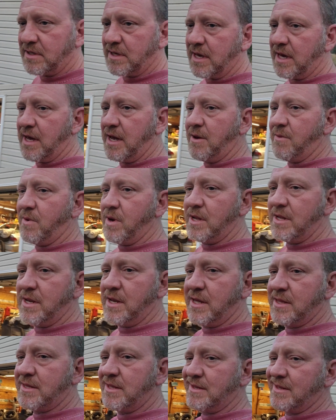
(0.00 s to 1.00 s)
Yeah, it wasn't
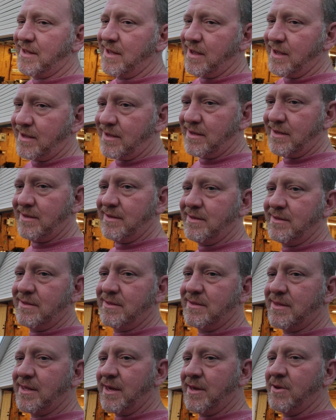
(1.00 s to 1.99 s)
nothing like
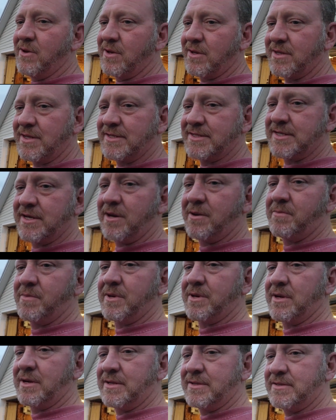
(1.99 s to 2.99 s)
they hooked us up
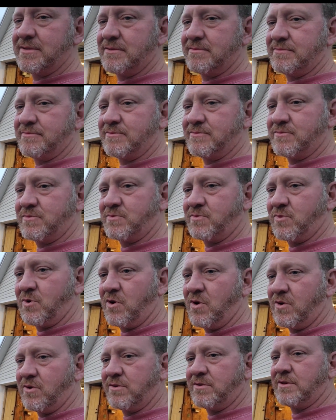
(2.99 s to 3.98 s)
because
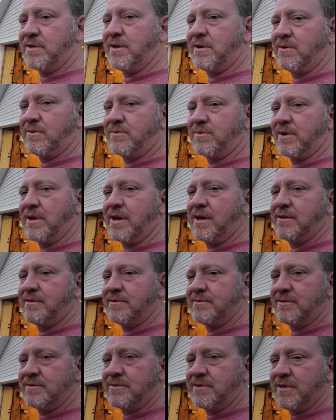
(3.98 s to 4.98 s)
we're on, you know, we got
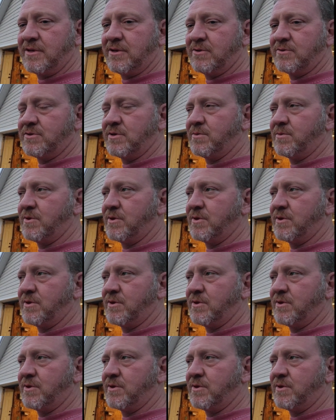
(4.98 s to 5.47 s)
the YouTube or